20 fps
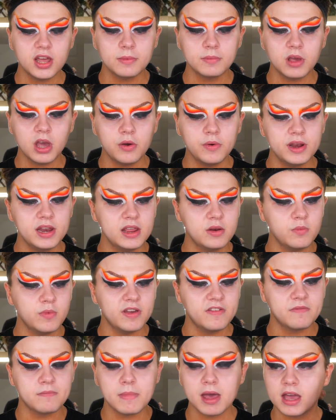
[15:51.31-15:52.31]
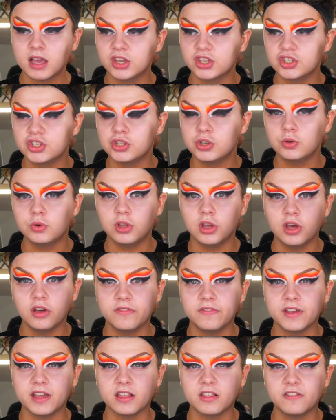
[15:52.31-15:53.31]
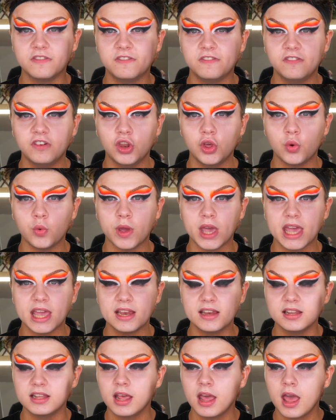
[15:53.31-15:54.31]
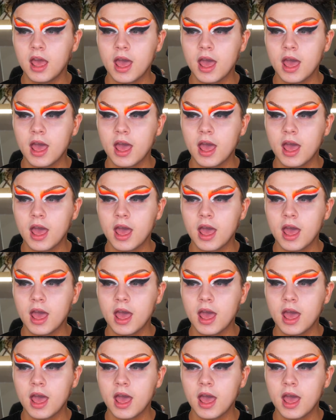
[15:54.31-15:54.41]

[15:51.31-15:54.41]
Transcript: I'm going in with MAC Studio Fix Fluid.